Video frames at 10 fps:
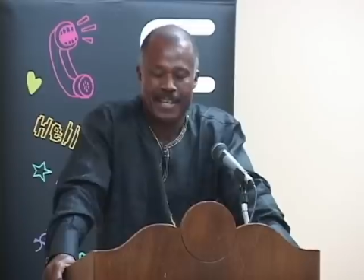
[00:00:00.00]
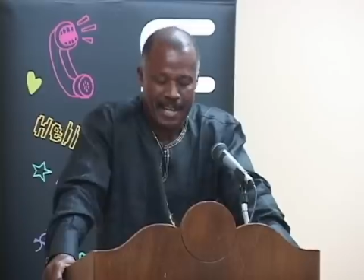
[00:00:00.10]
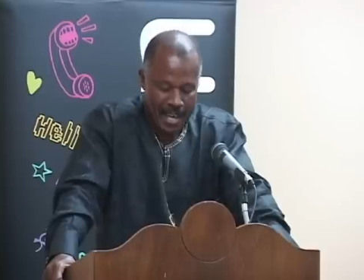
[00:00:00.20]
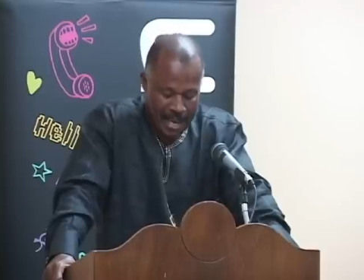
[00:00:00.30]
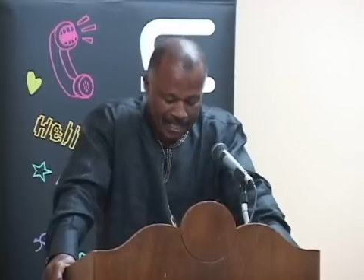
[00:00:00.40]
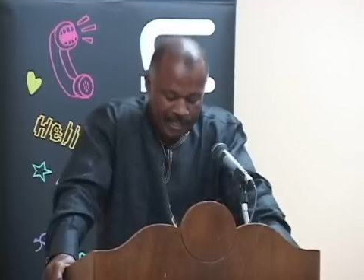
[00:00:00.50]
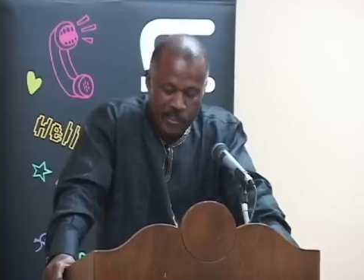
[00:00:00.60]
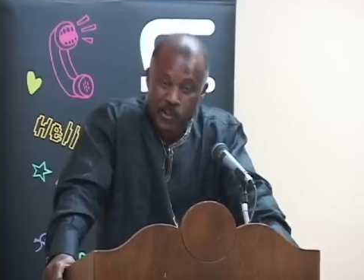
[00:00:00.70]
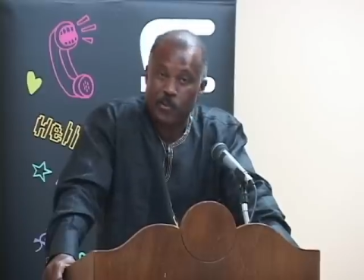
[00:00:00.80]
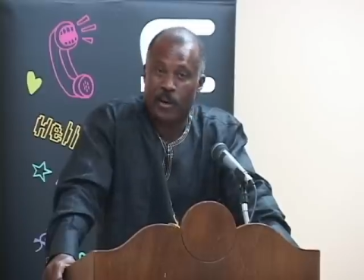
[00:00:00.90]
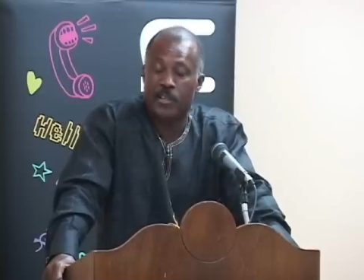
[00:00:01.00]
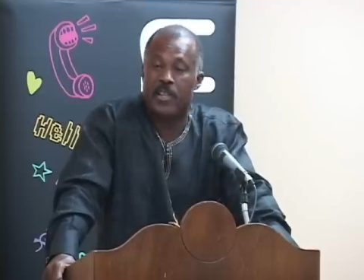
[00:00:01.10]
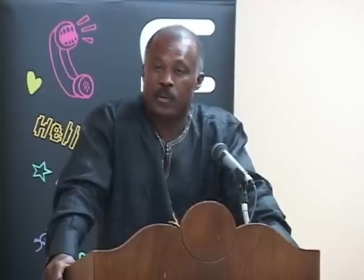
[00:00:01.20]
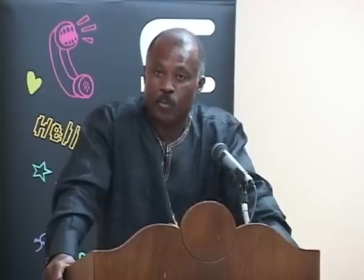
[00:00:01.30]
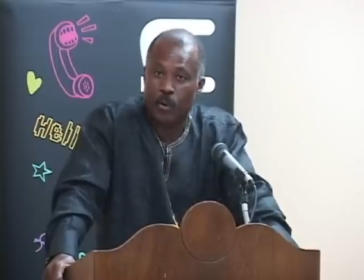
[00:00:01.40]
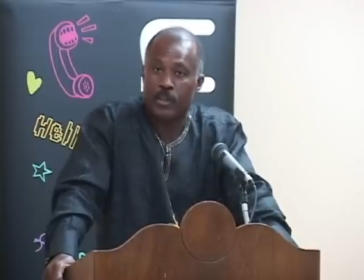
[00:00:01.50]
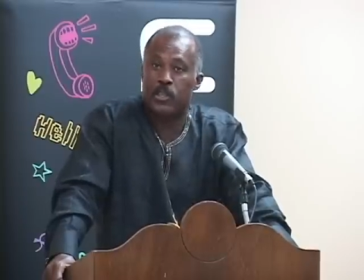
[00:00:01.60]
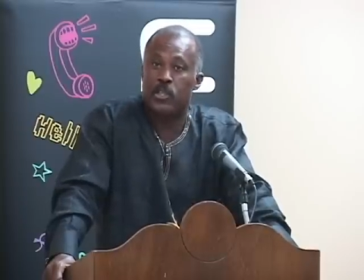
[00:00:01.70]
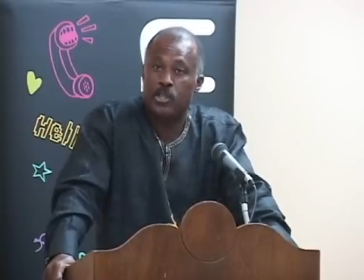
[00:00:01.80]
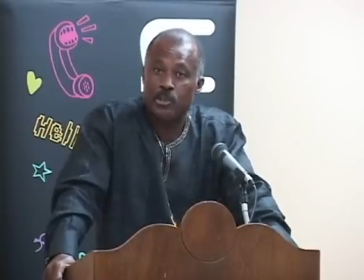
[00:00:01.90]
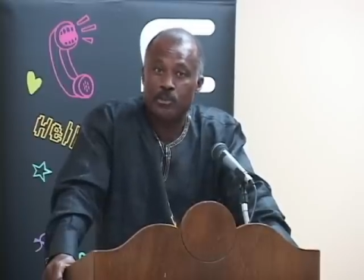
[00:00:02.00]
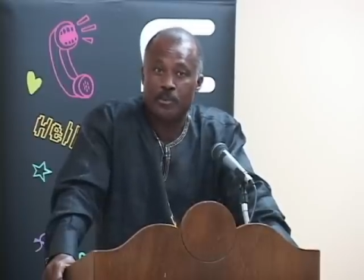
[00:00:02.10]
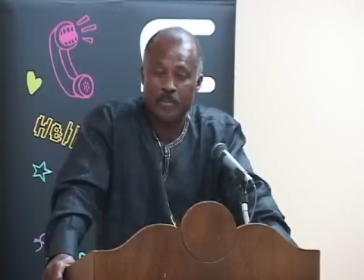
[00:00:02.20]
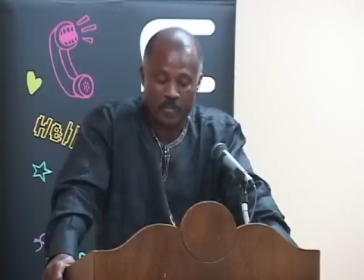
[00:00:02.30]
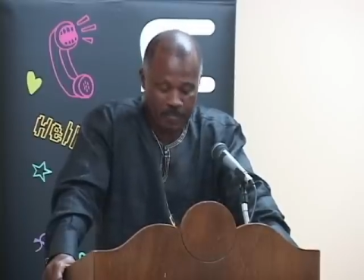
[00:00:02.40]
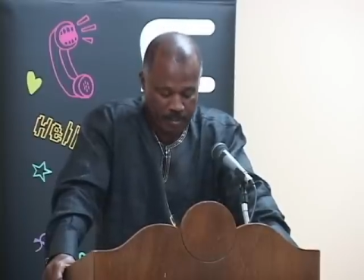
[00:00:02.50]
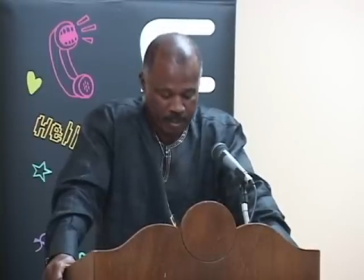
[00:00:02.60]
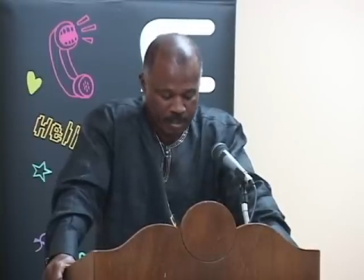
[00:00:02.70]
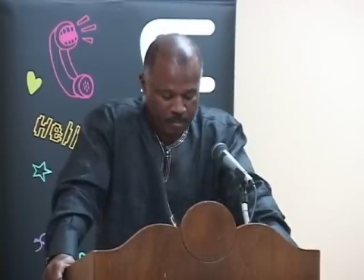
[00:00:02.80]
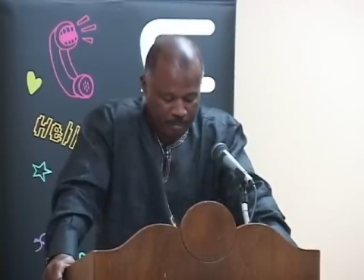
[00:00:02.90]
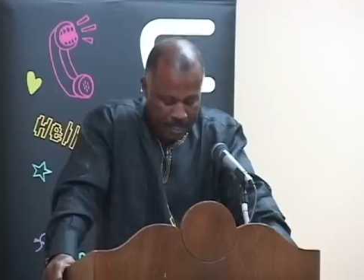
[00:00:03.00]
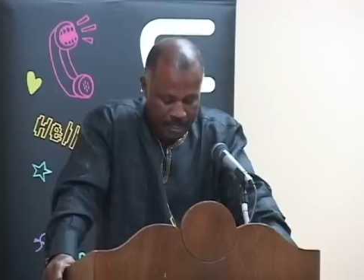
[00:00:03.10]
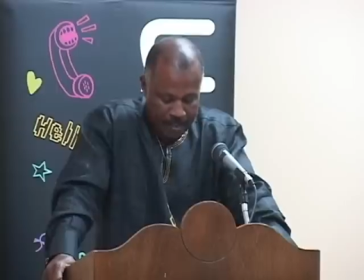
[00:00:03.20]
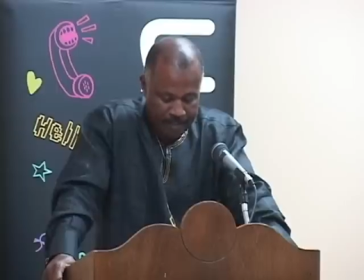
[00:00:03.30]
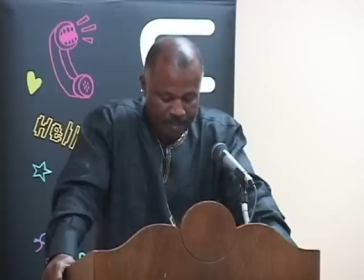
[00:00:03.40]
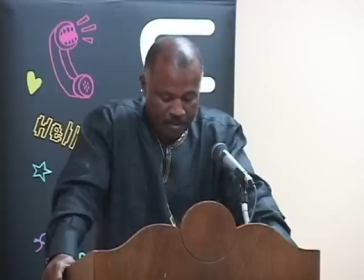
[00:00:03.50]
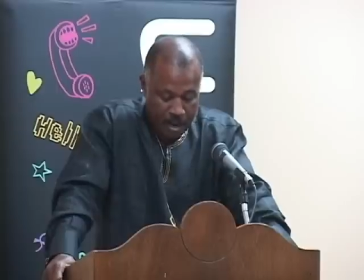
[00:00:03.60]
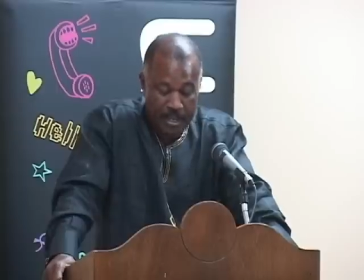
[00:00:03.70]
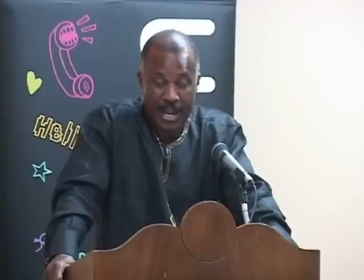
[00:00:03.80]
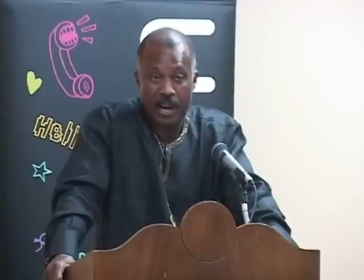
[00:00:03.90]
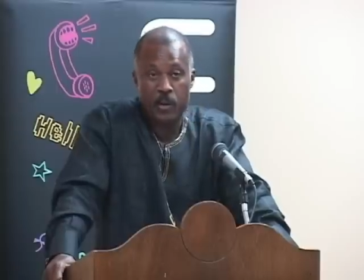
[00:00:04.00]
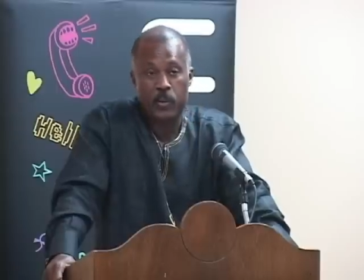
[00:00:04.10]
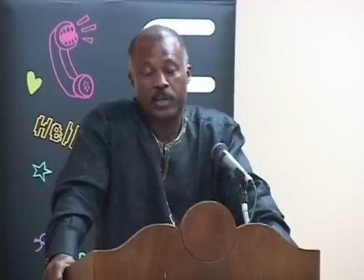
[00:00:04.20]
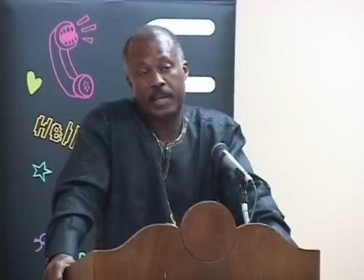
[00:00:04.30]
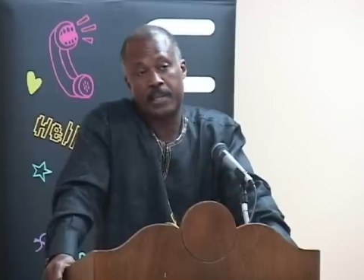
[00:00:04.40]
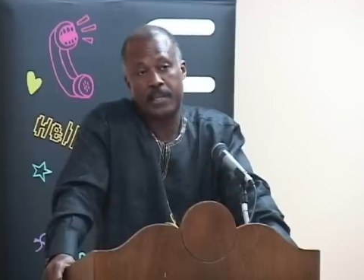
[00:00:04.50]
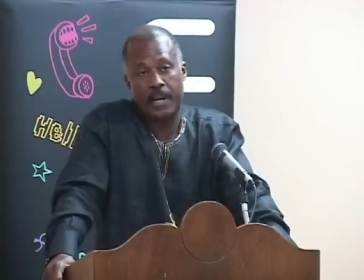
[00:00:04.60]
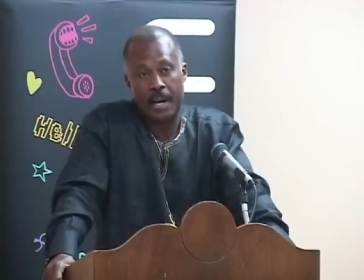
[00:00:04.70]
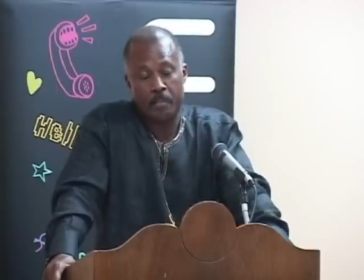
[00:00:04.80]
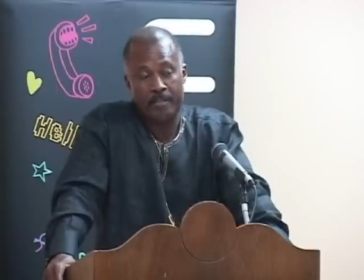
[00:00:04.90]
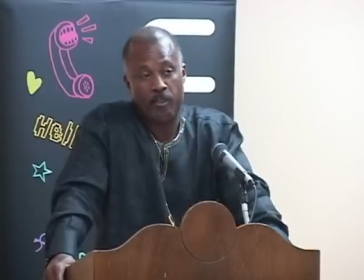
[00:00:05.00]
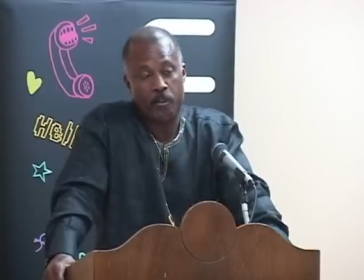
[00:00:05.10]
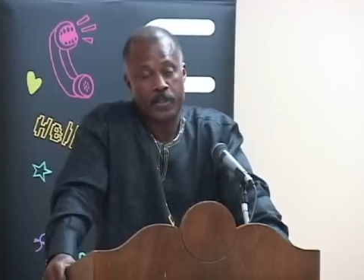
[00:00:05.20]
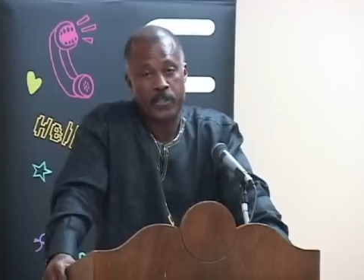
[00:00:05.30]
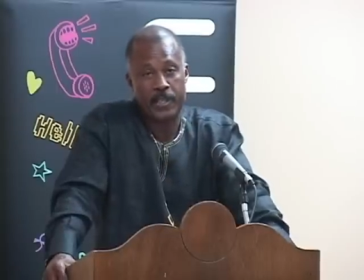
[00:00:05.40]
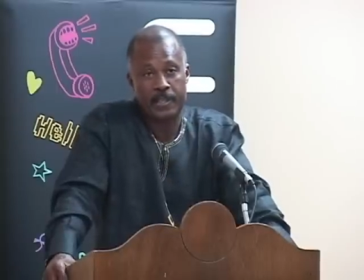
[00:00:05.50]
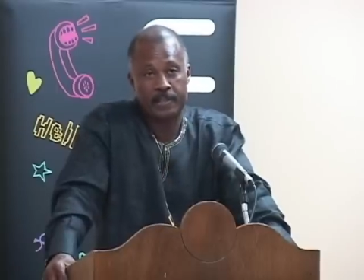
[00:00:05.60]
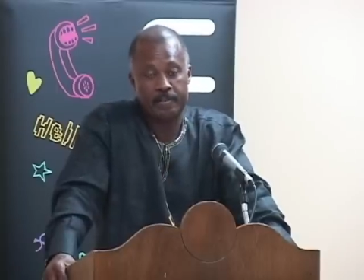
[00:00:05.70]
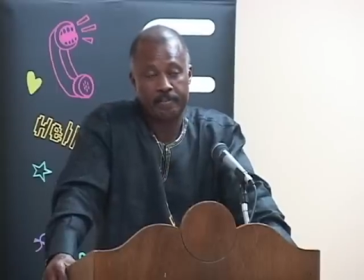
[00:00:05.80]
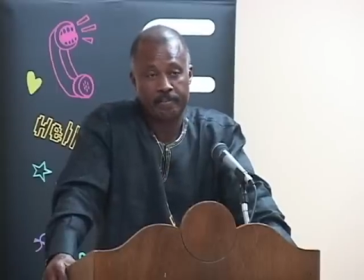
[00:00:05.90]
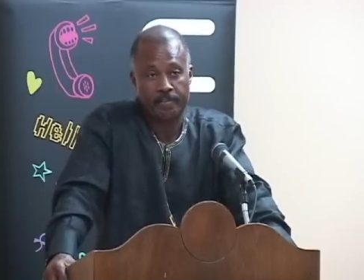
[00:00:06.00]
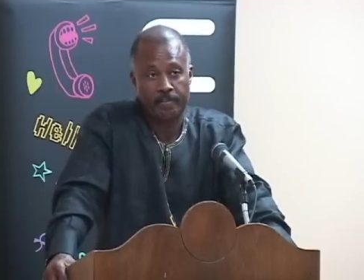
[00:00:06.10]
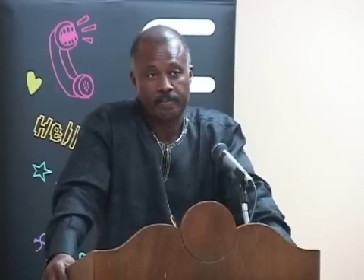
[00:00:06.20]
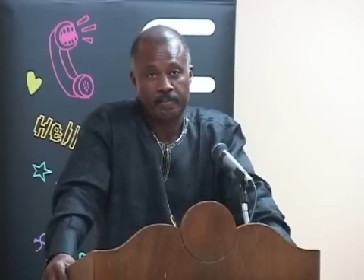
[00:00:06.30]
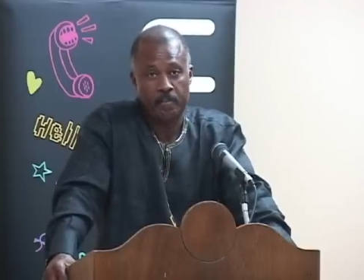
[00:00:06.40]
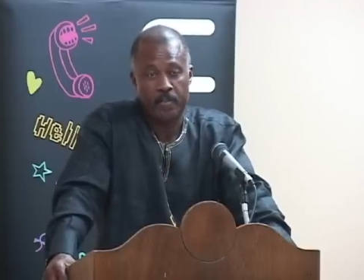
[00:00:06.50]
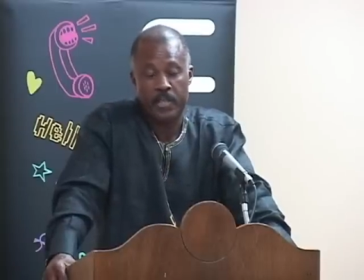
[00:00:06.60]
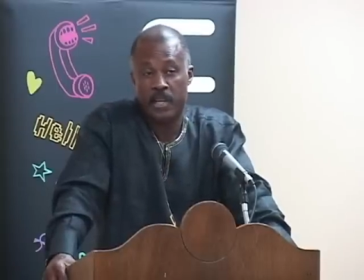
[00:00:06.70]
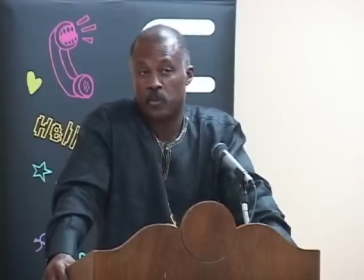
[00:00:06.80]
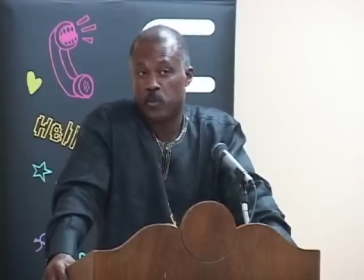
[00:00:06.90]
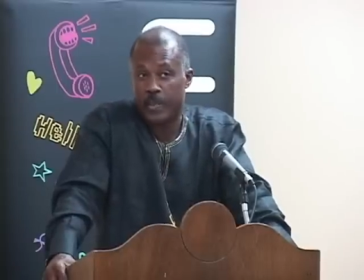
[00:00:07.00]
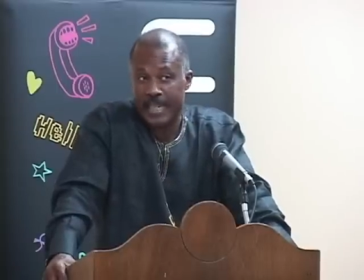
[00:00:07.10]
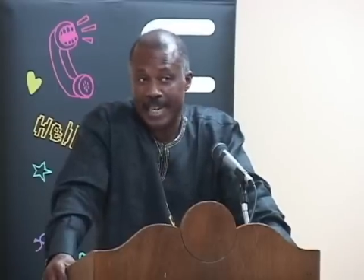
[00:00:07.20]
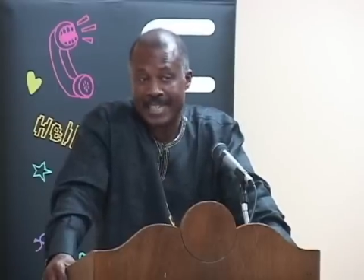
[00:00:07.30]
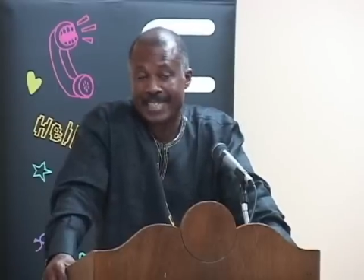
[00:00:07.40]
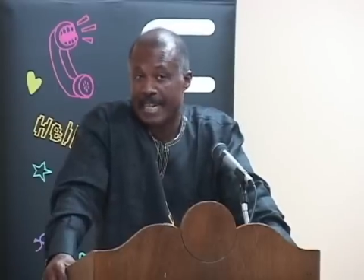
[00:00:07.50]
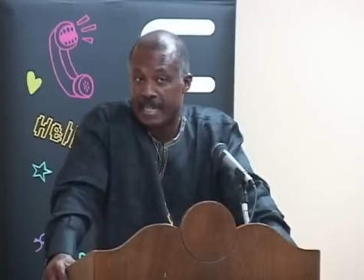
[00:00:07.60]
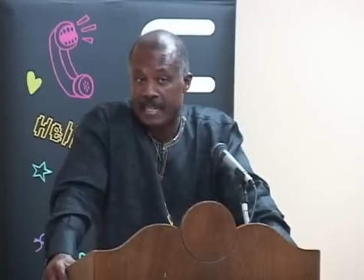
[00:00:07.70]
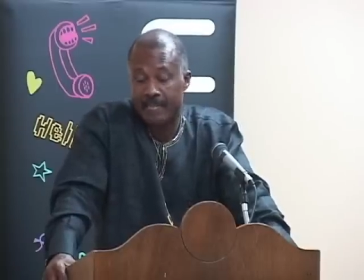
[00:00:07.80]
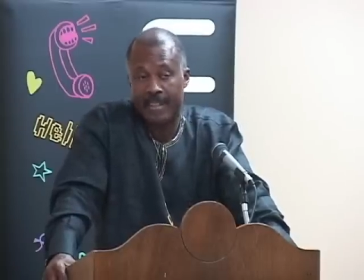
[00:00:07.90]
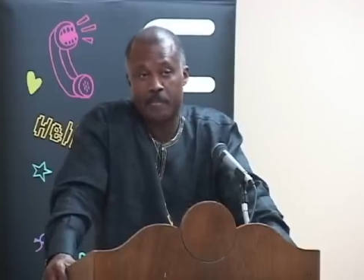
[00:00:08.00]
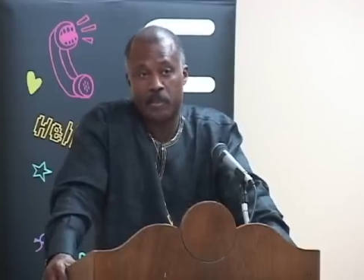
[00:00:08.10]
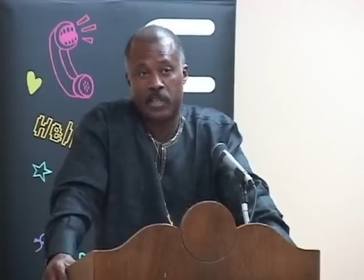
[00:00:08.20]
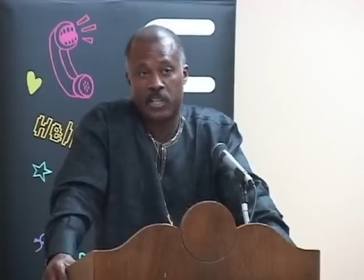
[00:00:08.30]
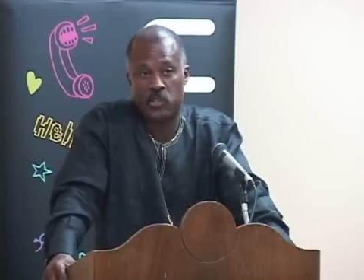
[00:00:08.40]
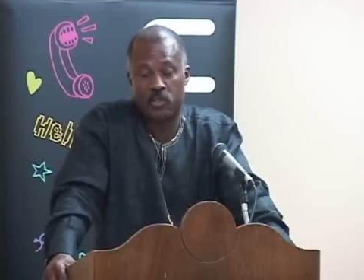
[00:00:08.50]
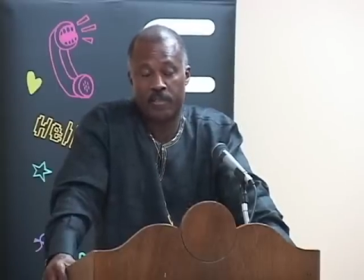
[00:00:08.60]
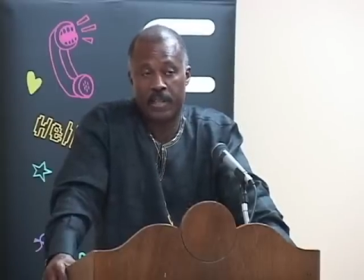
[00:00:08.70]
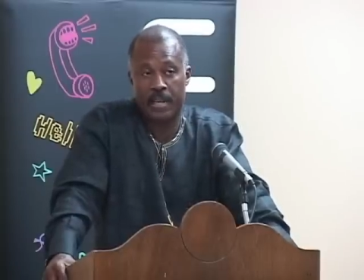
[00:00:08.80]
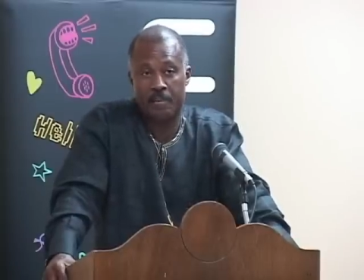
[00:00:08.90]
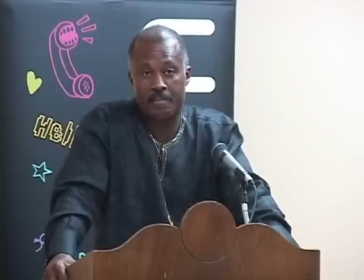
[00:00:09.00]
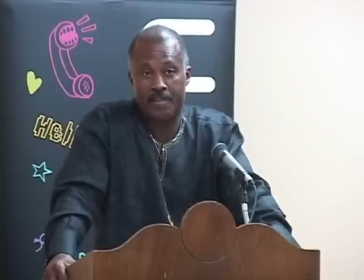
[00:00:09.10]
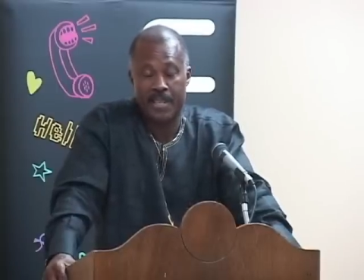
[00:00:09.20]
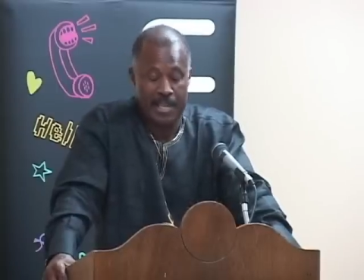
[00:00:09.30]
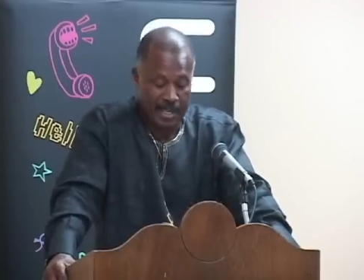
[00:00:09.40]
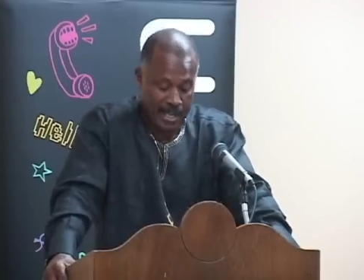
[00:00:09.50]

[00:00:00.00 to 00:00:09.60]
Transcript: And this is what they want to do. Many of them are now in the High Performance Center. They read extensively about the history of the game. They are